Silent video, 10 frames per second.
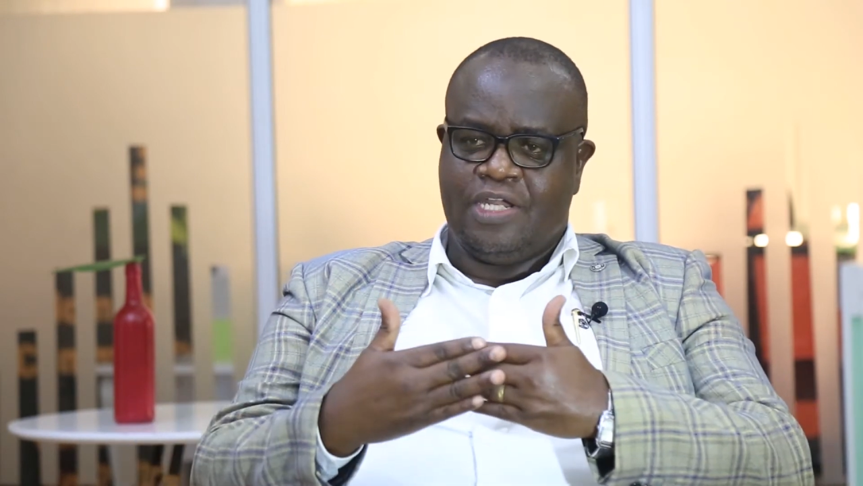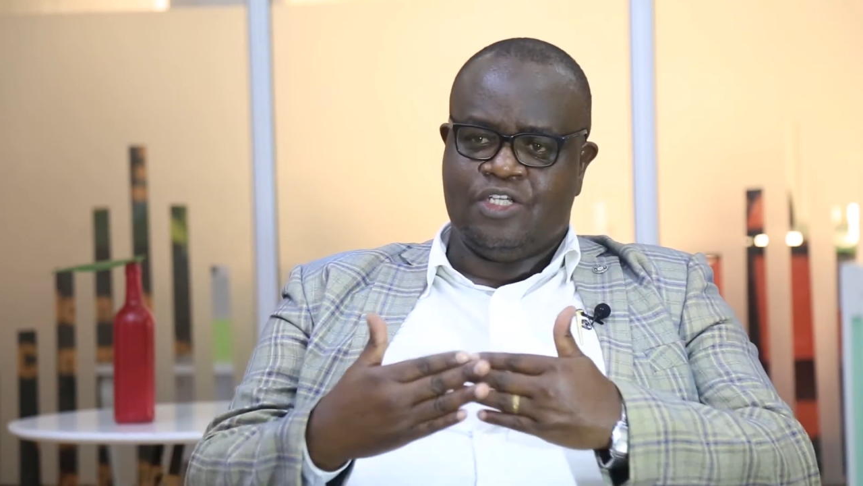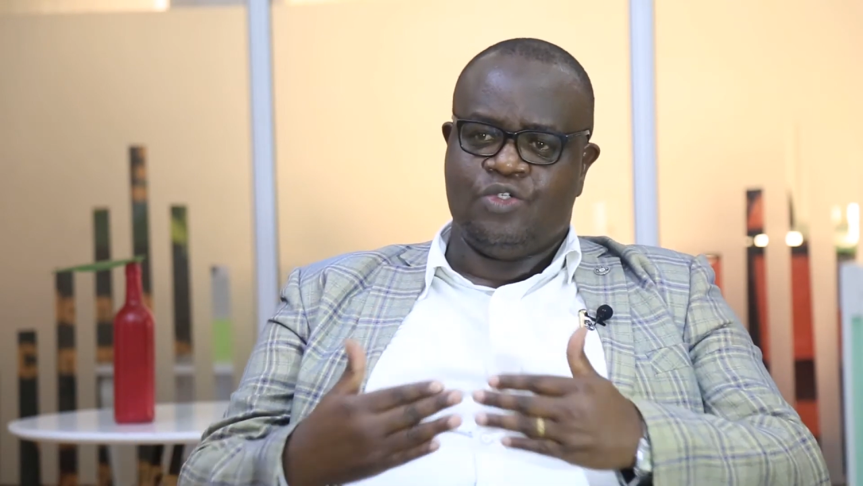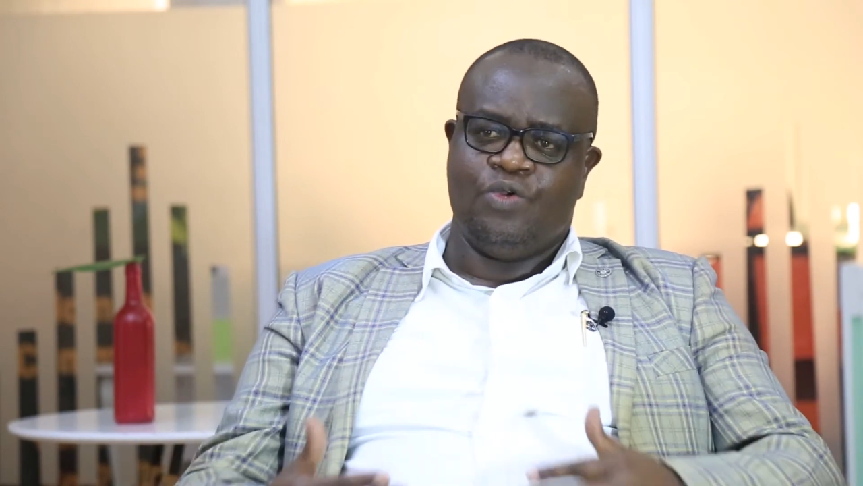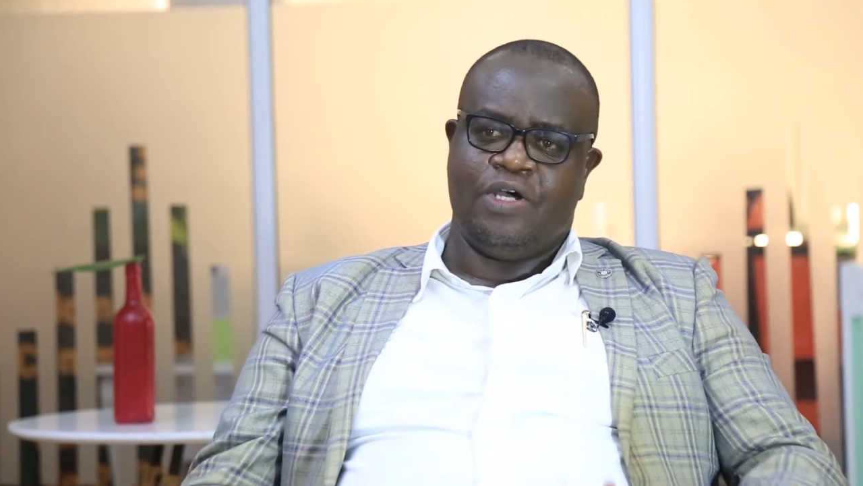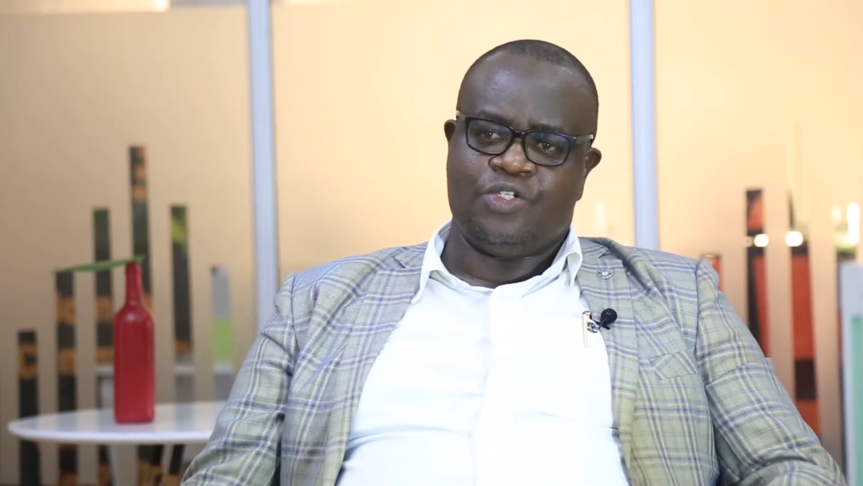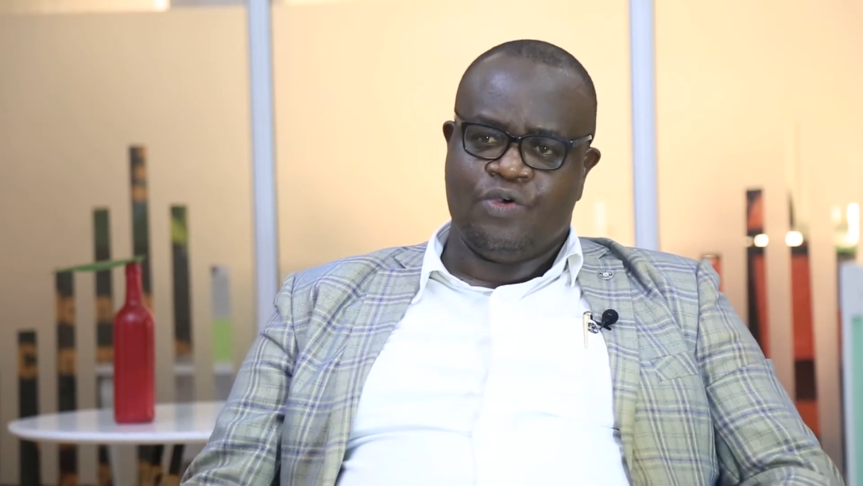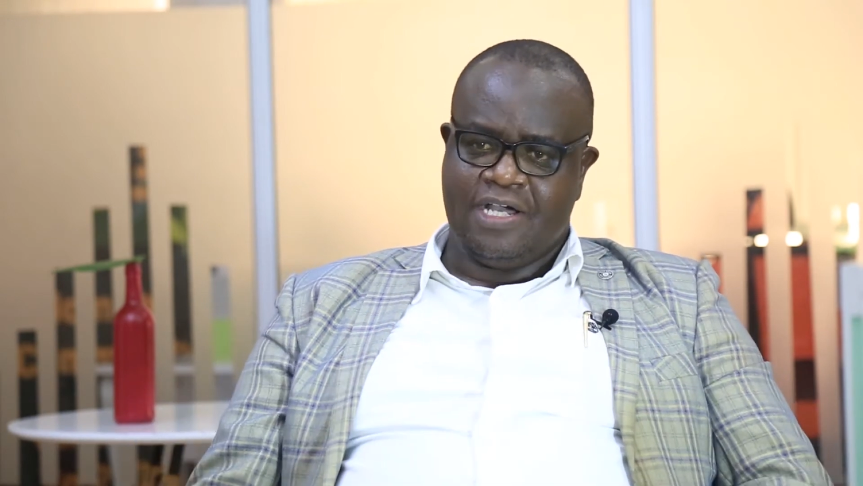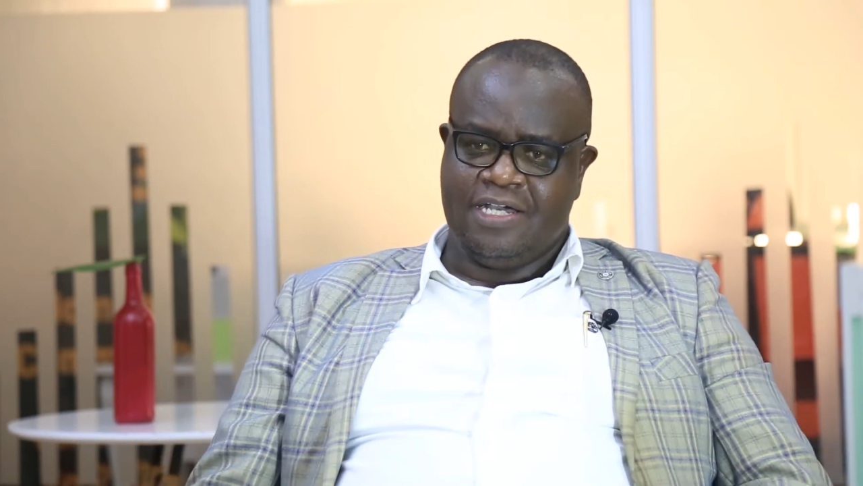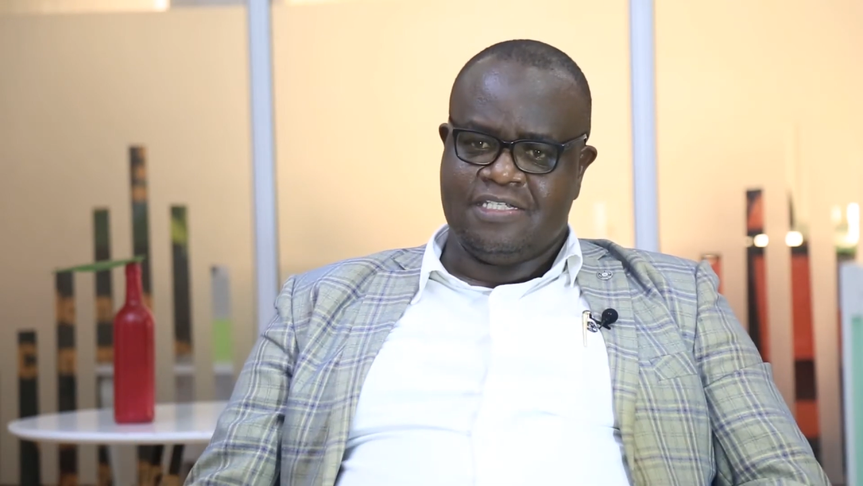As you know,
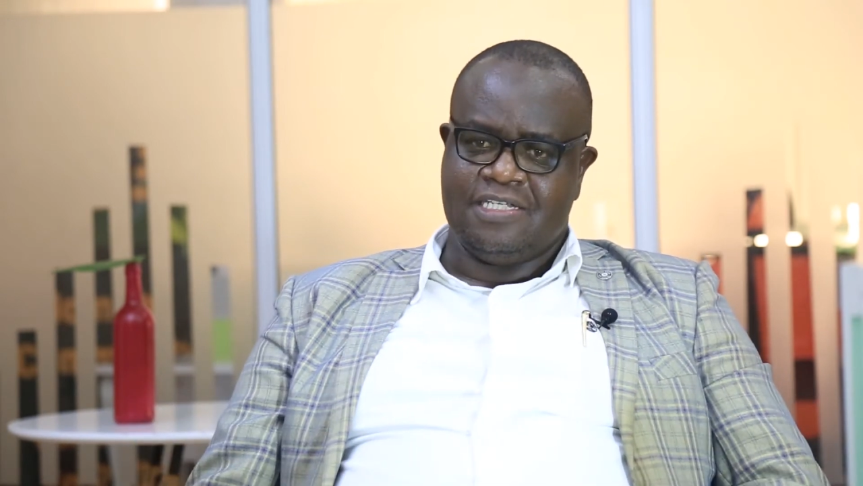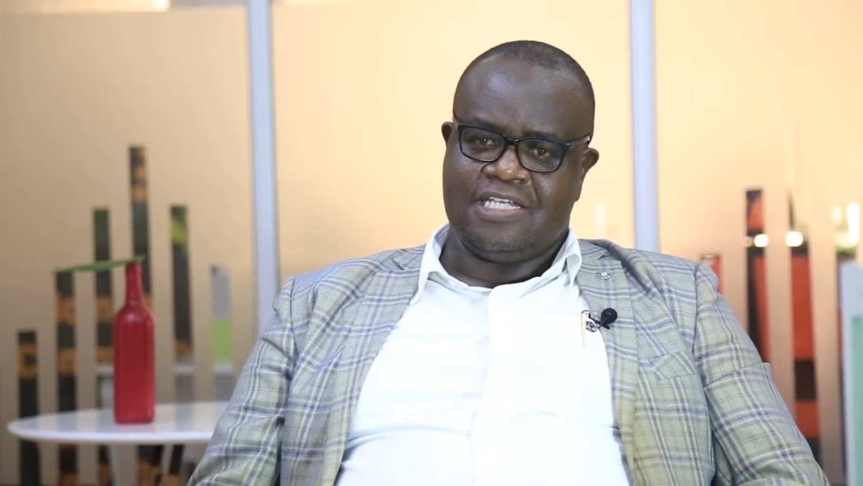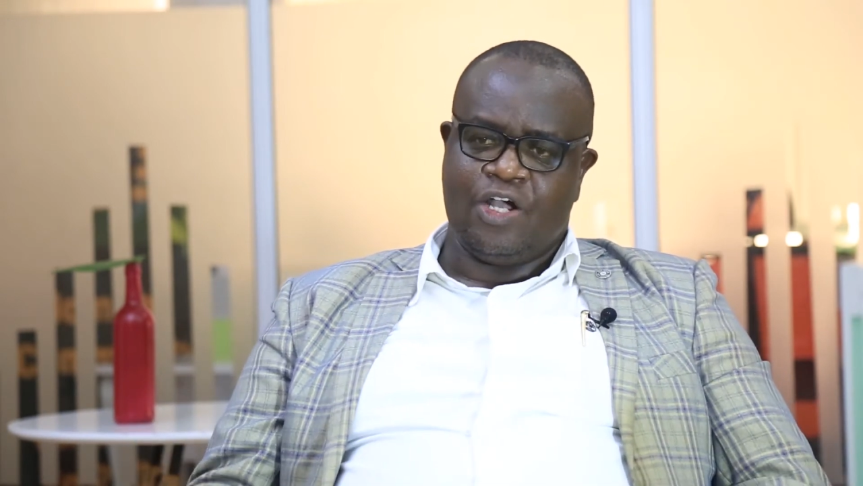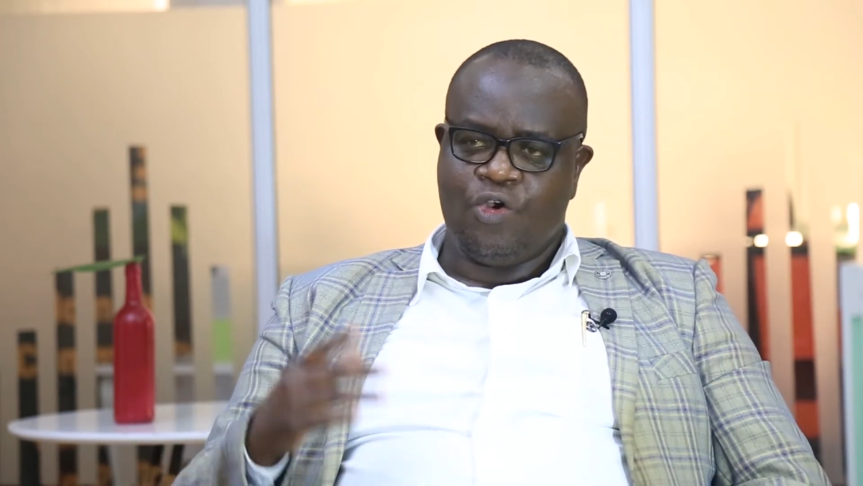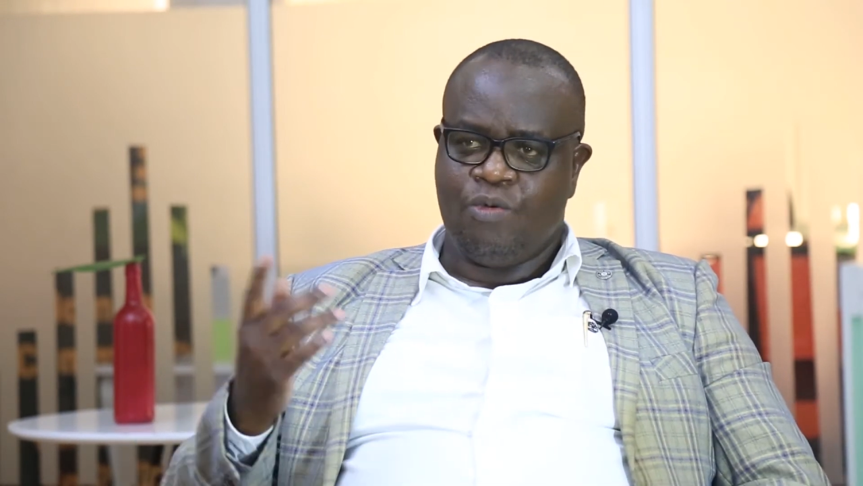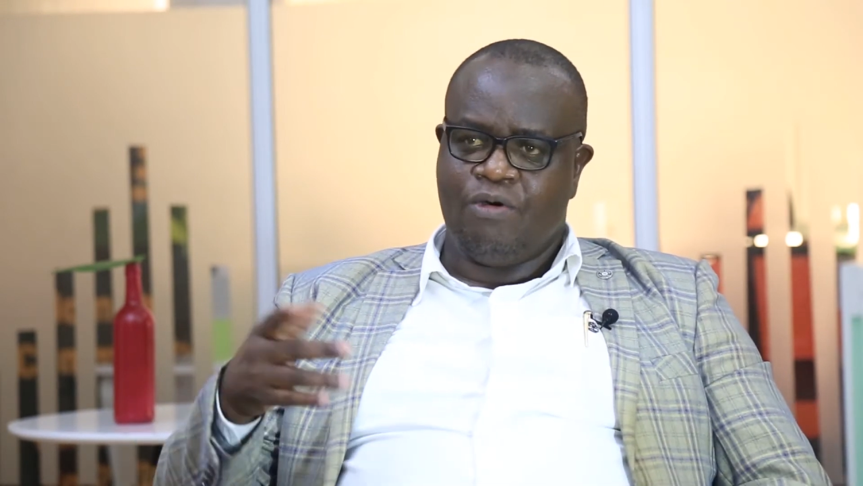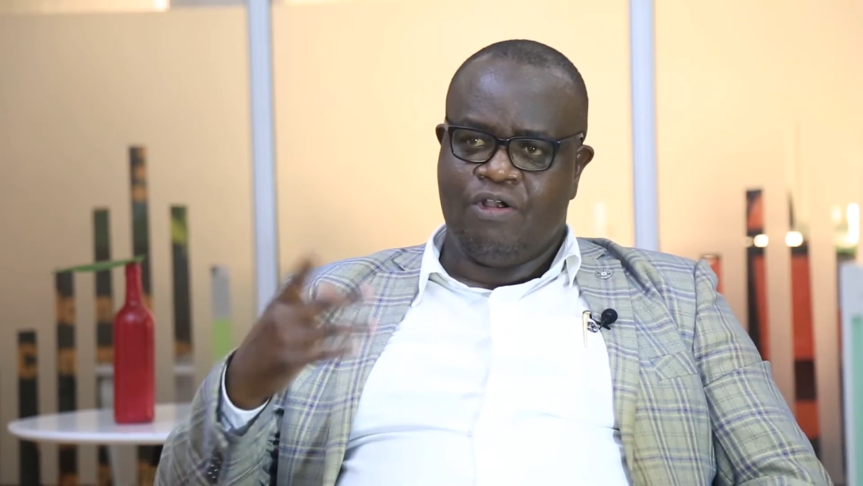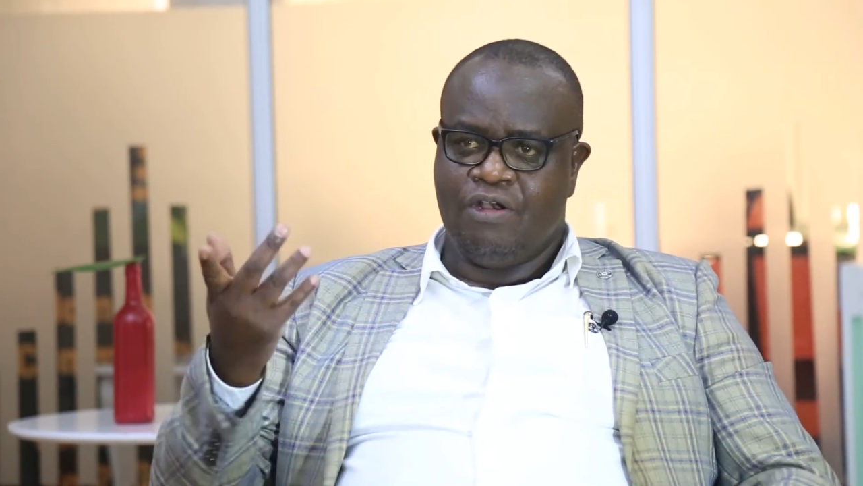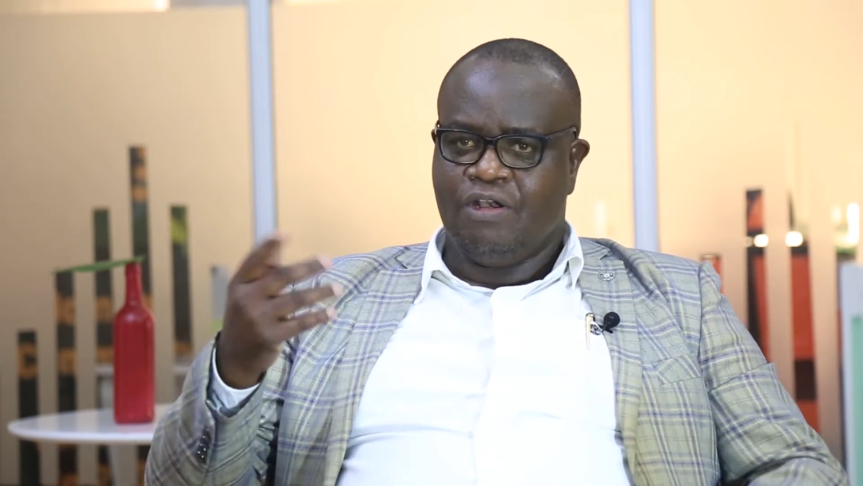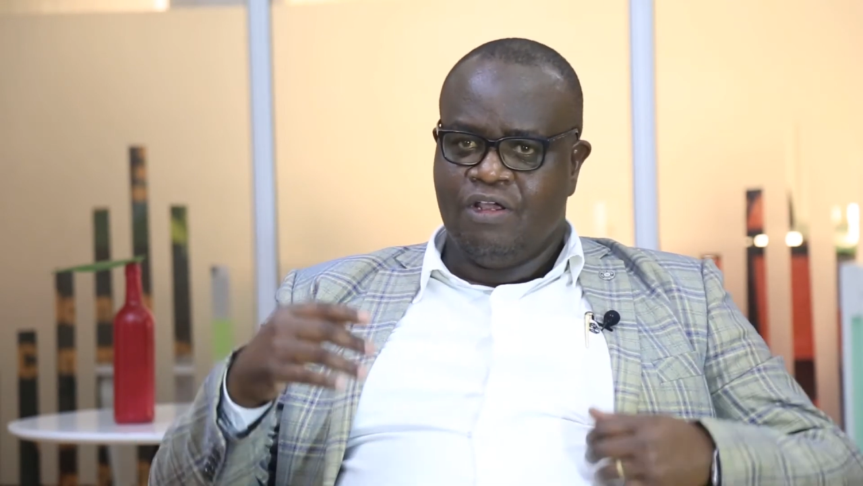Aressok is a
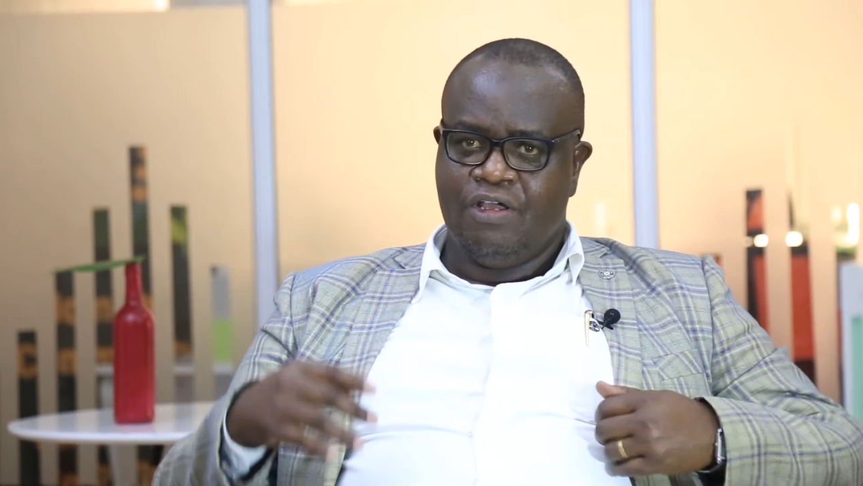global